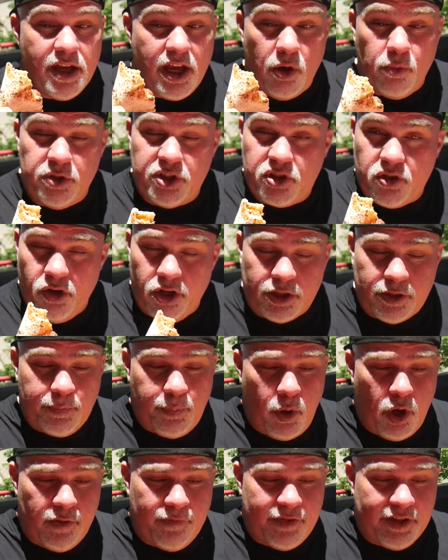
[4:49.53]
It was cooked
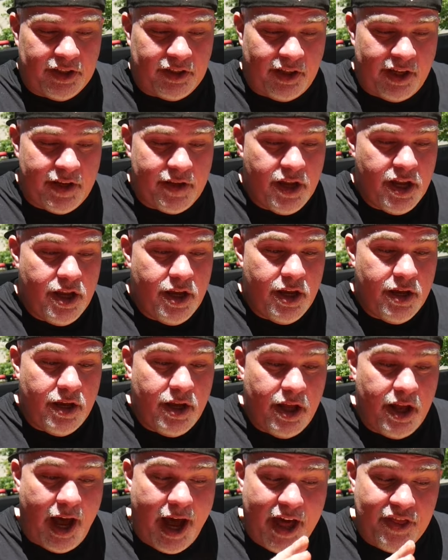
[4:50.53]
perfectly.
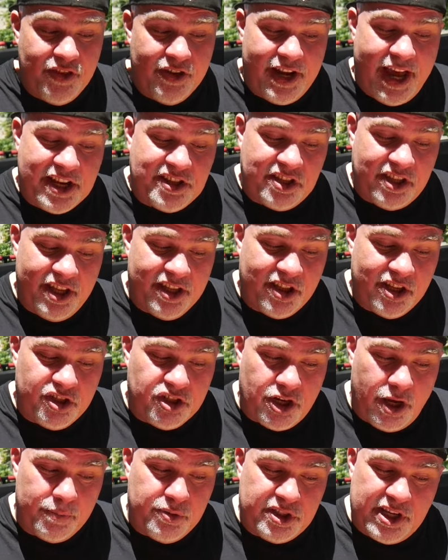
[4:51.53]
And the next thing that
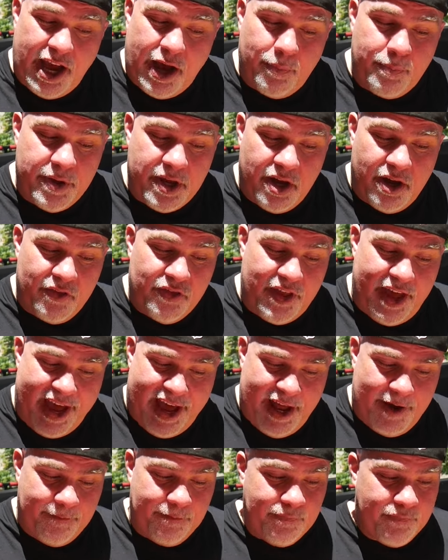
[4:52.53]
jumps out beyond
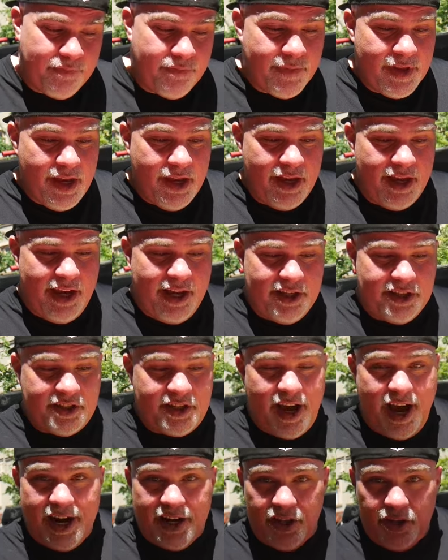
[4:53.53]
that is
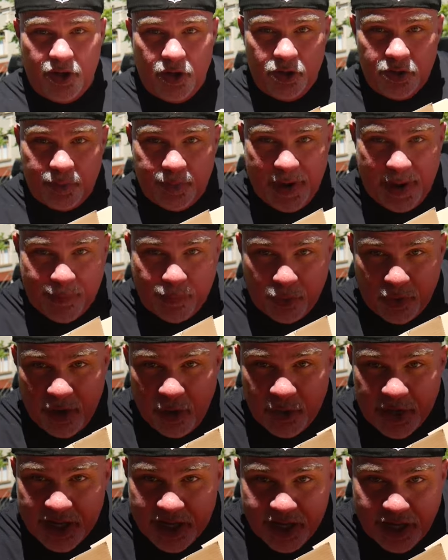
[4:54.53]
kind of those
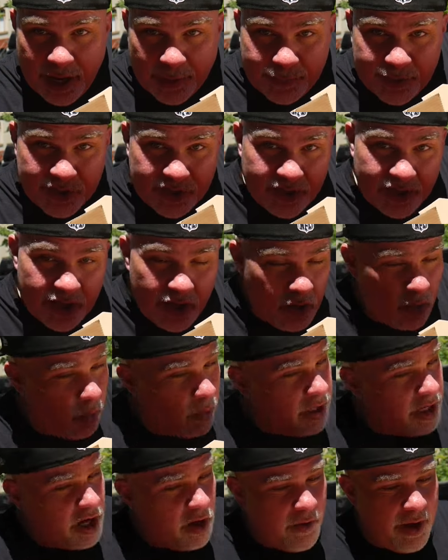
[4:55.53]
pepperoni cups.
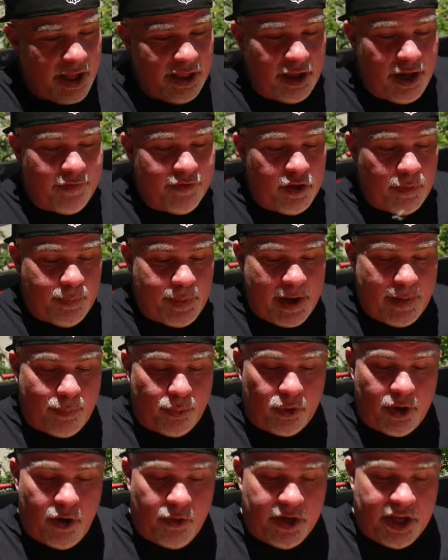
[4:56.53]
We know I love the
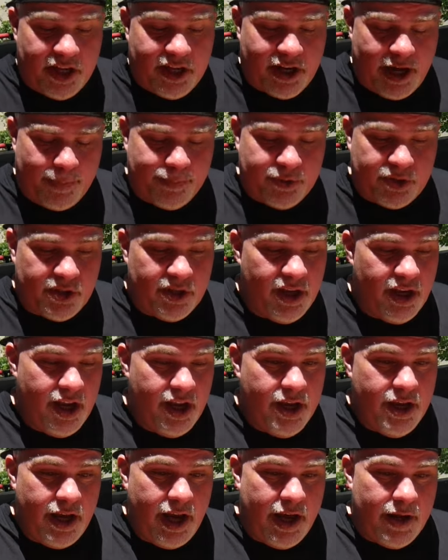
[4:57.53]
pepperoni cups,
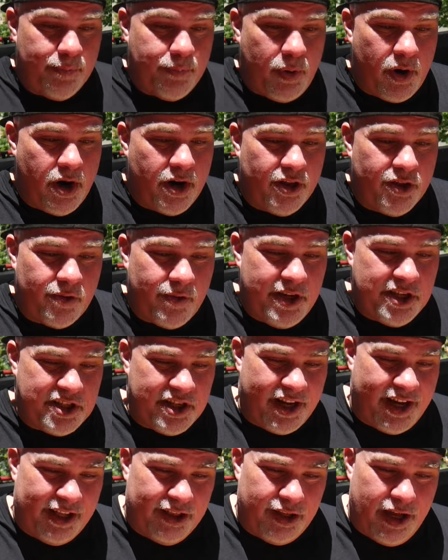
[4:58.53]
and part of the
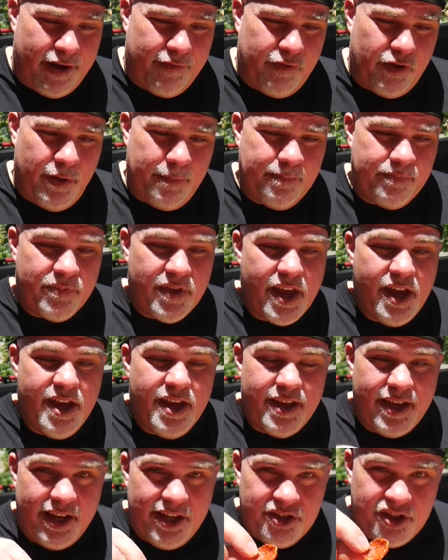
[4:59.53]
reason I love them
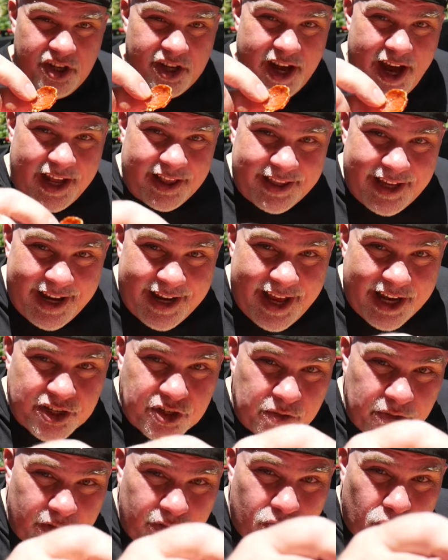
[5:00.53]
is you got that
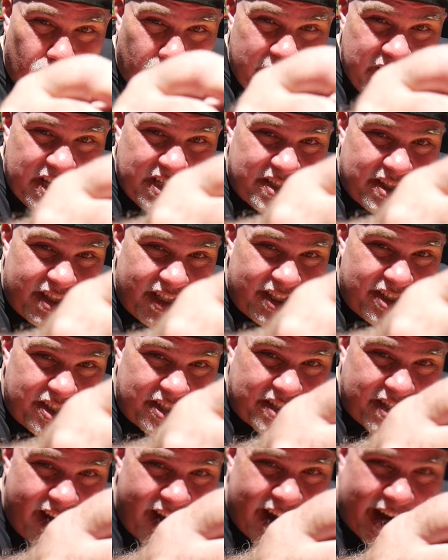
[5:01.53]
extra grease that
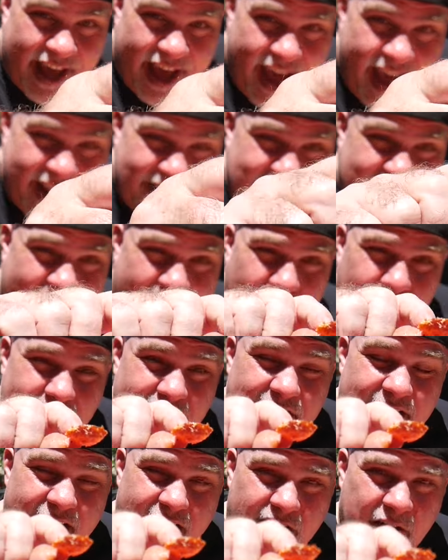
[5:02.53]
just kind of hangs out
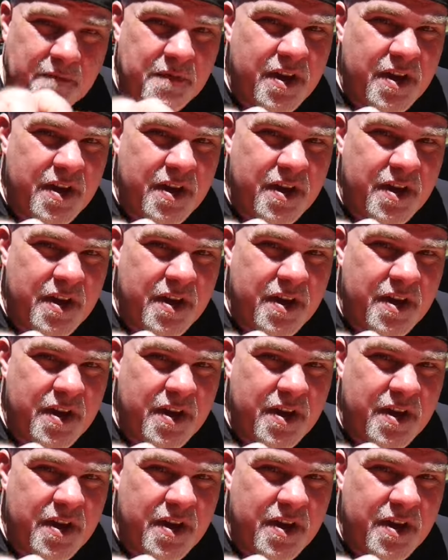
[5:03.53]
in there